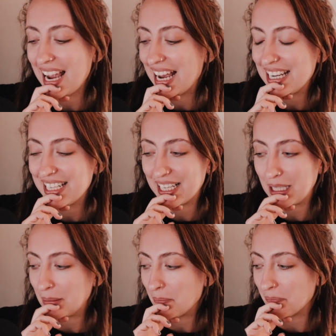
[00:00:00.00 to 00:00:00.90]
and
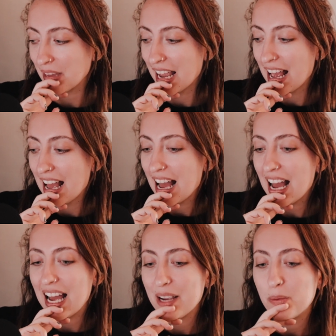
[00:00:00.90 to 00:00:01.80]
um,
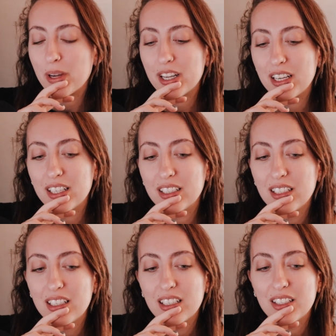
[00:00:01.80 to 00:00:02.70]
I want to
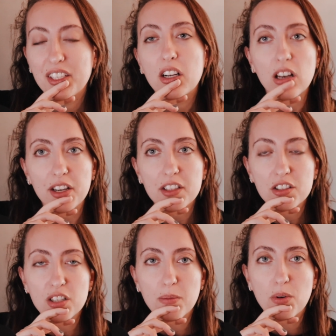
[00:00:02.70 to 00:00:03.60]
declutter
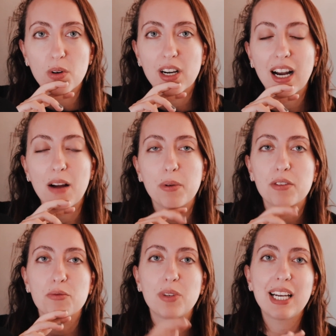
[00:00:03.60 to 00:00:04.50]
some more. I want
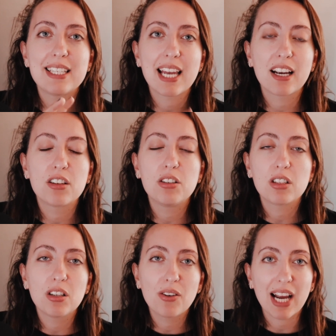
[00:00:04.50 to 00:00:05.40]
to really take a
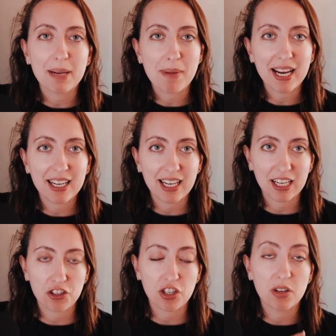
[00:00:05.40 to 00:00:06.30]
good look at my
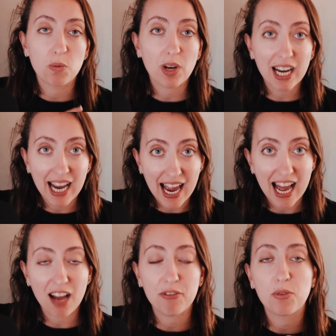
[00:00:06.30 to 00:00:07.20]
collection, what I
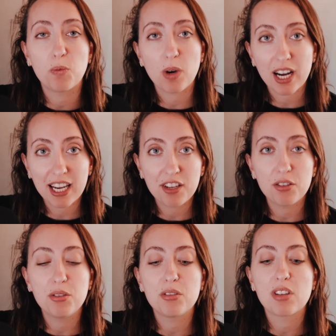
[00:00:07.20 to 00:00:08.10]
have, what I
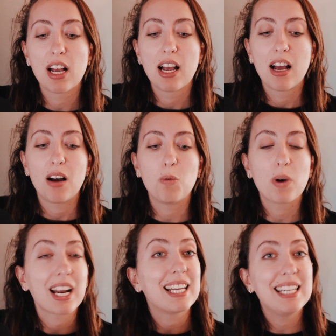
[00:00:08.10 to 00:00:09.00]
use,
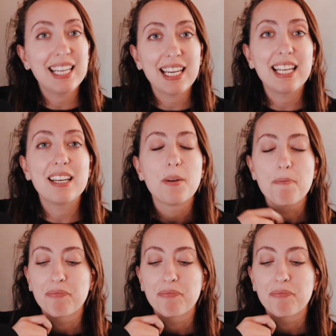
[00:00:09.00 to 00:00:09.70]
what I need,